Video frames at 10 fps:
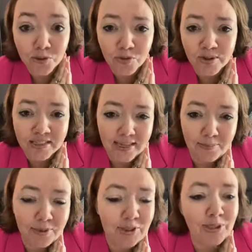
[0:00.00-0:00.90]
3
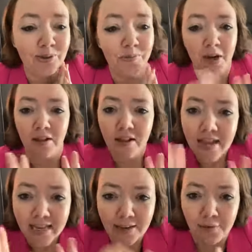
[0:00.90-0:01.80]
tips too. But I'll
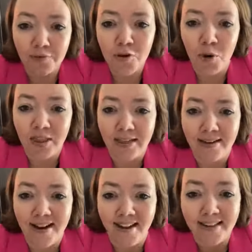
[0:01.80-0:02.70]
give a few more little
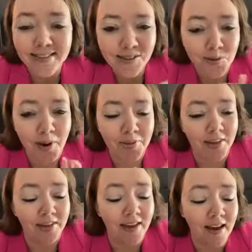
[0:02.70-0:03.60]
nuggets throughout
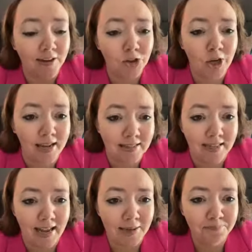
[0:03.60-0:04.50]
the chat
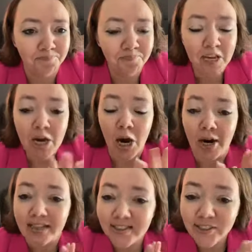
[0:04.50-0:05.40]
today. All
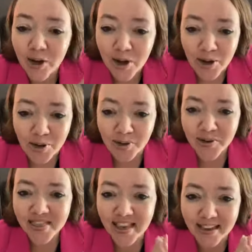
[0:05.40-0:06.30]
right,
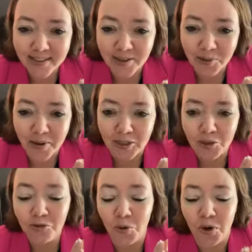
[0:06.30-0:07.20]
so thanks so
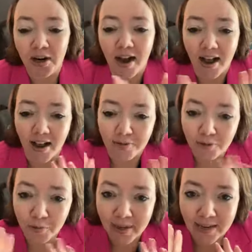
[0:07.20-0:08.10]
much
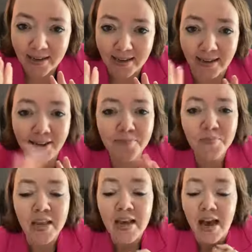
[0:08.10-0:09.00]
for being here.
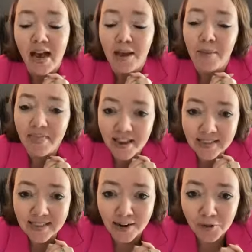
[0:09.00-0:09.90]

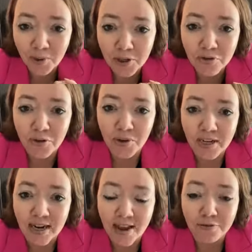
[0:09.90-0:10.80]
Thanks to everyone who
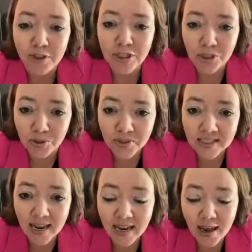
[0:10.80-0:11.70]
voted. Every
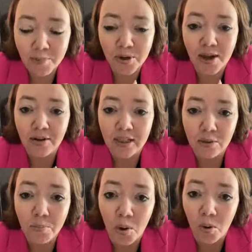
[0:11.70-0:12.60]
Tuesday, I put out a
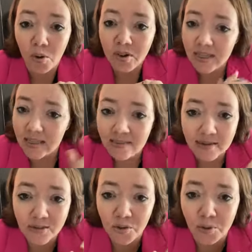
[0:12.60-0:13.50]
little poll in
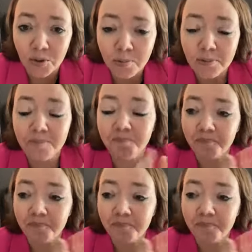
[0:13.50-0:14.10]
this group